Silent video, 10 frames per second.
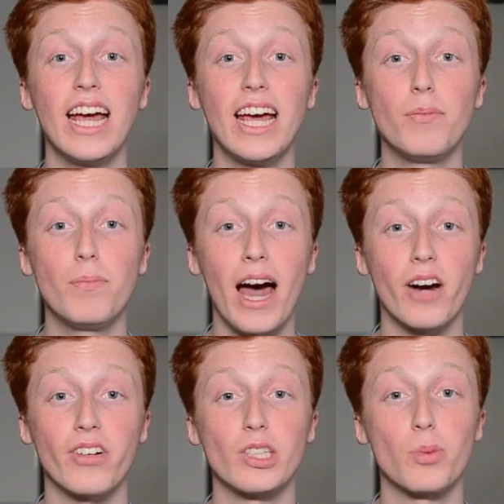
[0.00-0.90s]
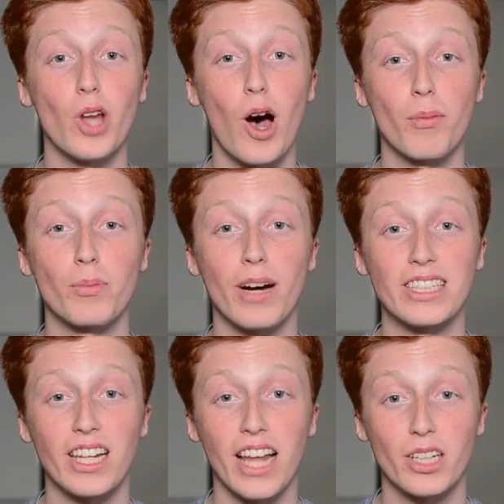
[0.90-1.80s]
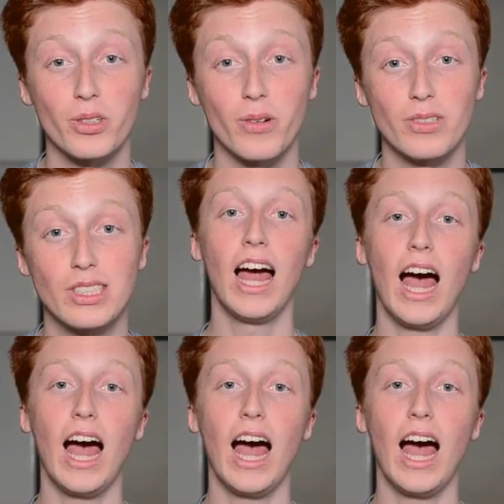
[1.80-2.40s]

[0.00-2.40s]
in batteries with optimized electrodes.